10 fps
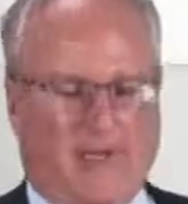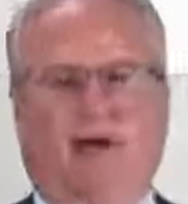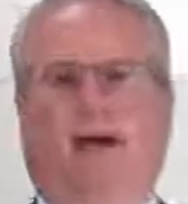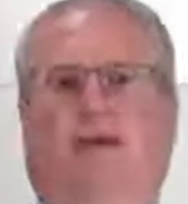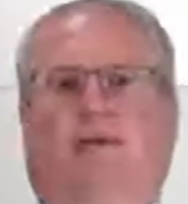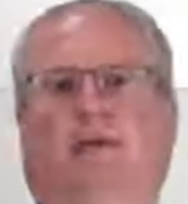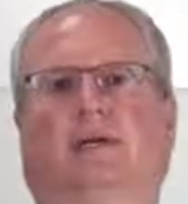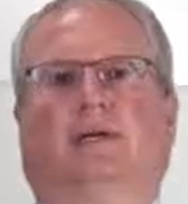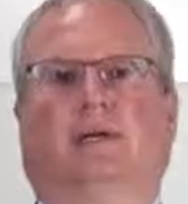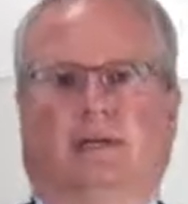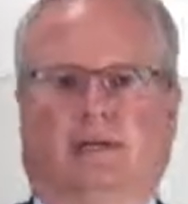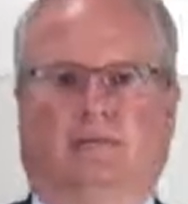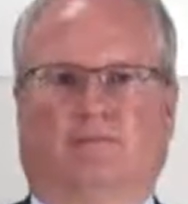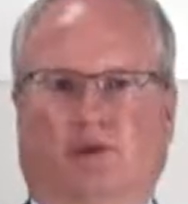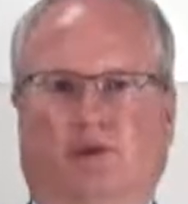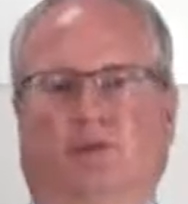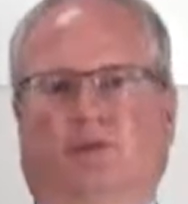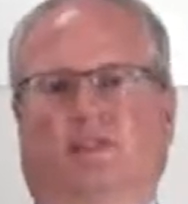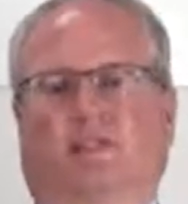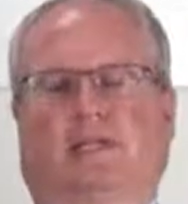are
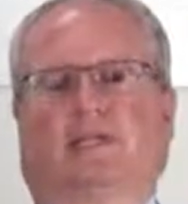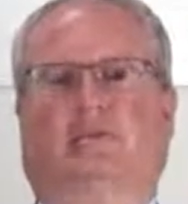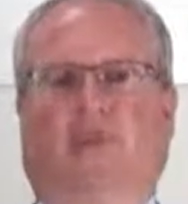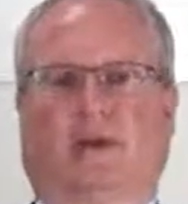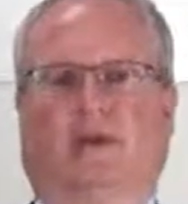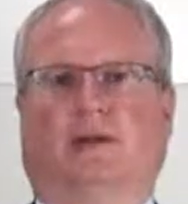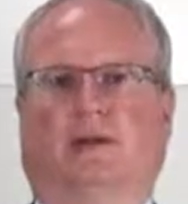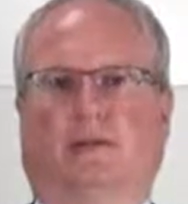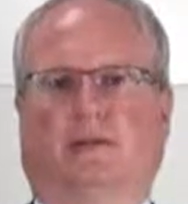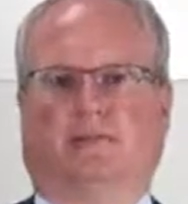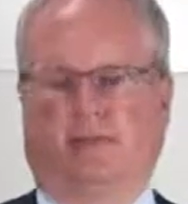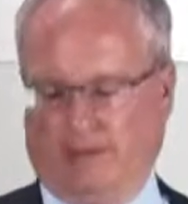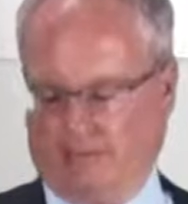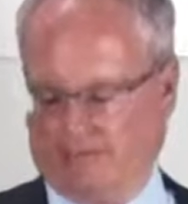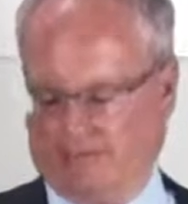workloads that could run on the mainframe.